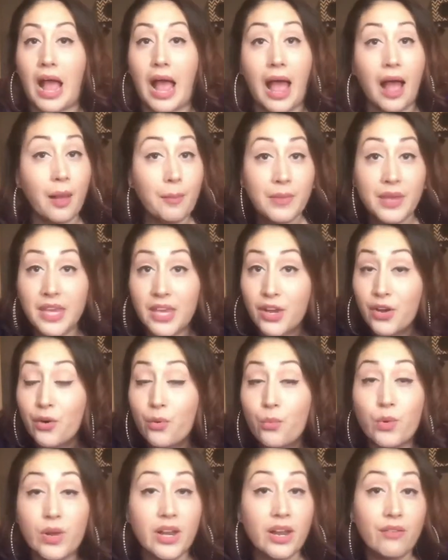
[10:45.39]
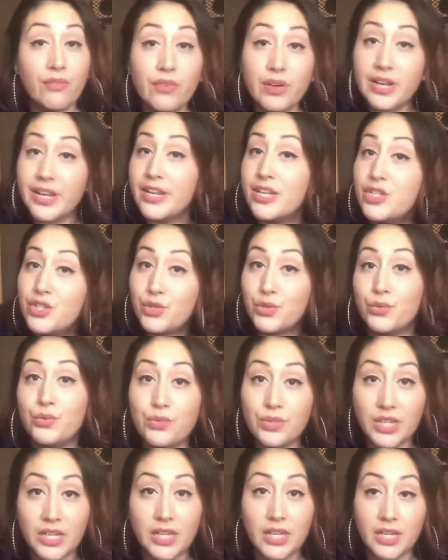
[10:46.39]
I'm here, whatever it is you
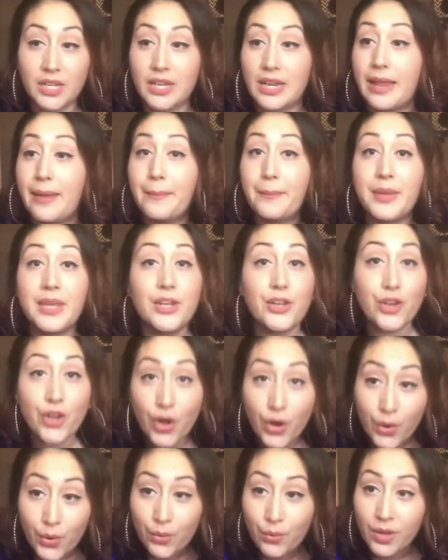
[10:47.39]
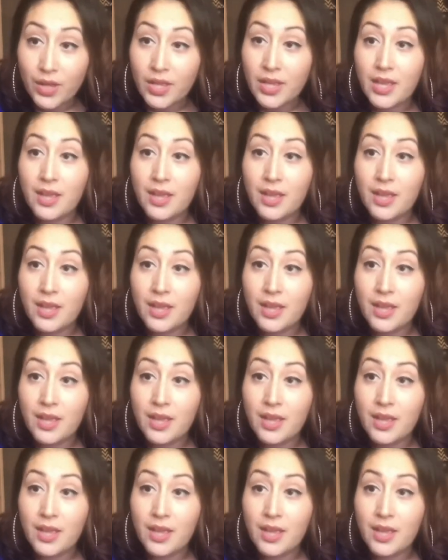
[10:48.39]
need, let me know.